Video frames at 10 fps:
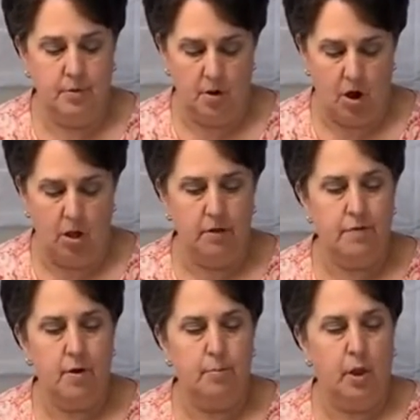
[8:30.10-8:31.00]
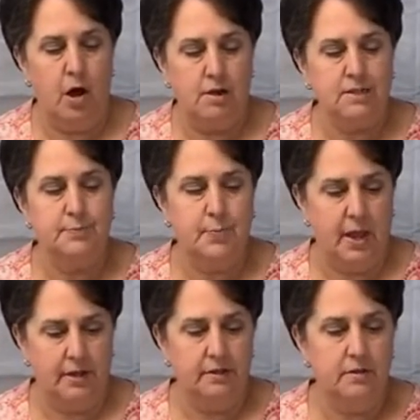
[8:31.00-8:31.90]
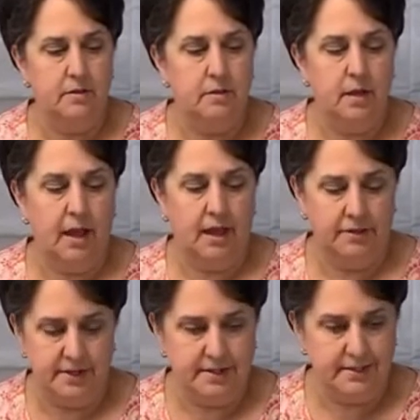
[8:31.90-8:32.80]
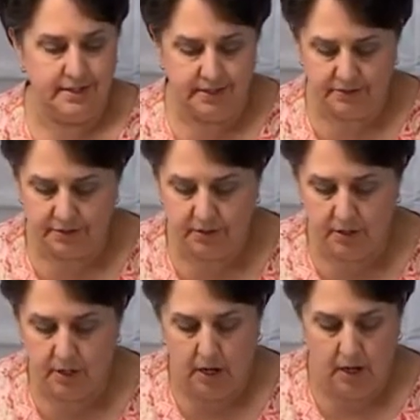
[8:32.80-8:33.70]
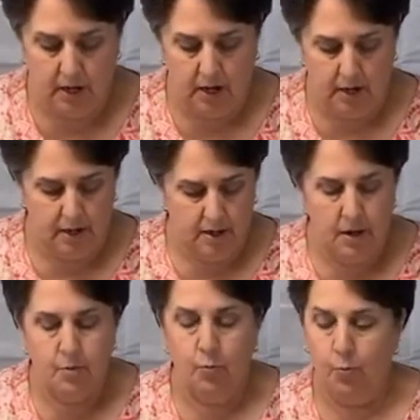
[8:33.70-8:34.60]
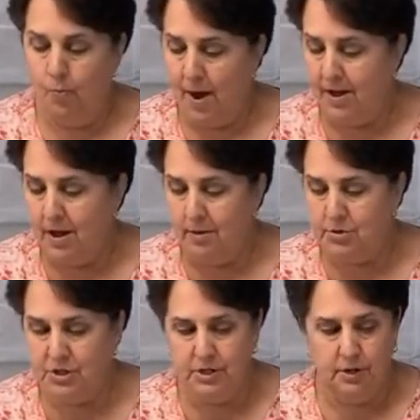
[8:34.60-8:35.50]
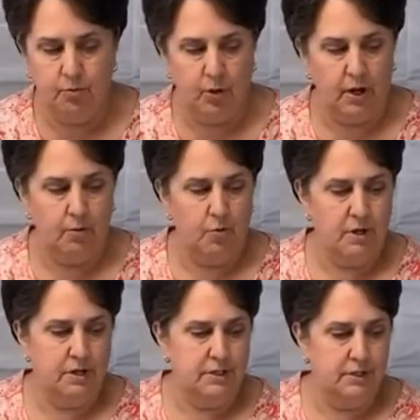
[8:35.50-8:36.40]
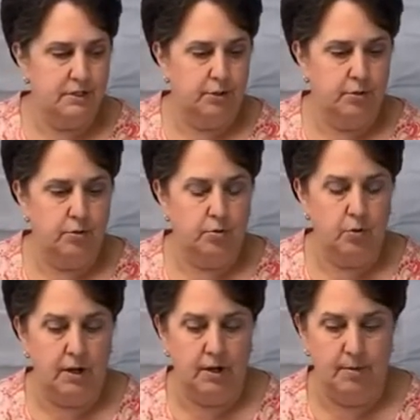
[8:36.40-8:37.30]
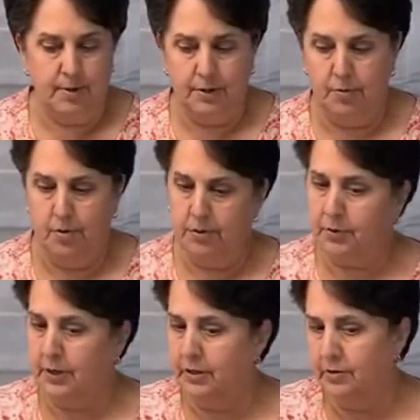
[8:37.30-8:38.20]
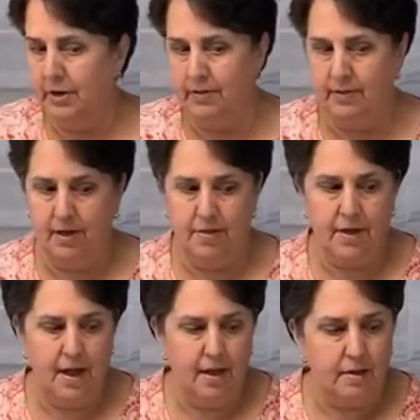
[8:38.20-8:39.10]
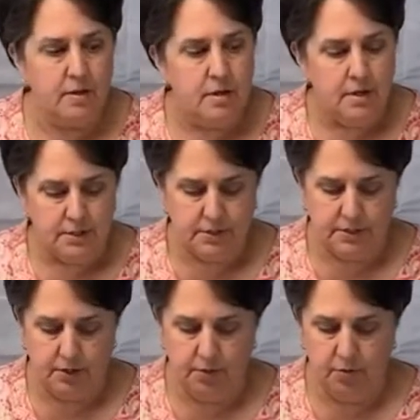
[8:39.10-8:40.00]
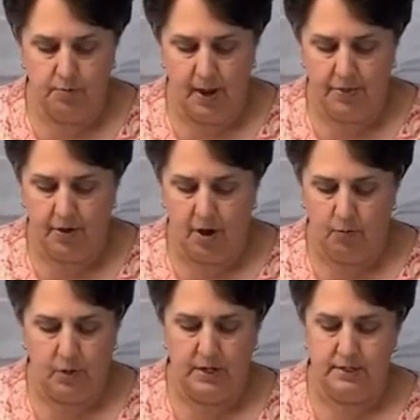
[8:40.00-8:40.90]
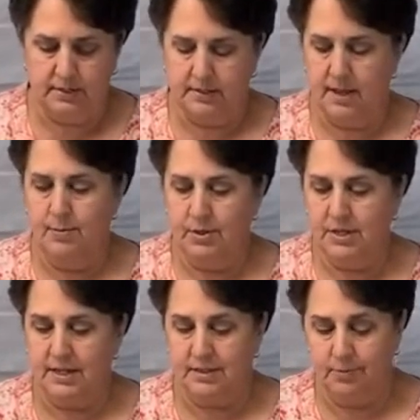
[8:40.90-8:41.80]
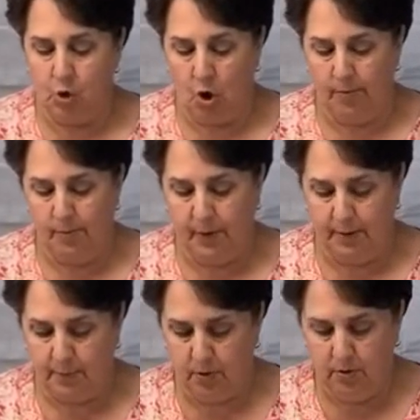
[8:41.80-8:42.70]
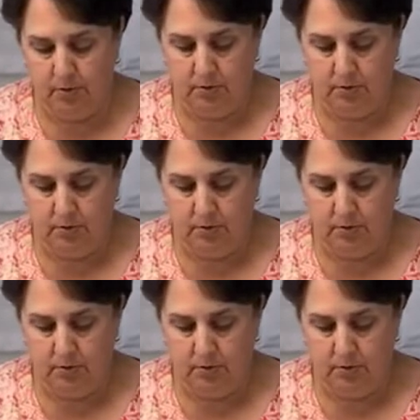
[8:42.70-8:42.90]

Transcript: all of our blocks painted and antiqued. My option of what I wanted to do, I don't own a Cricut or anything like that. So my thought is I'm going to take some carbon paper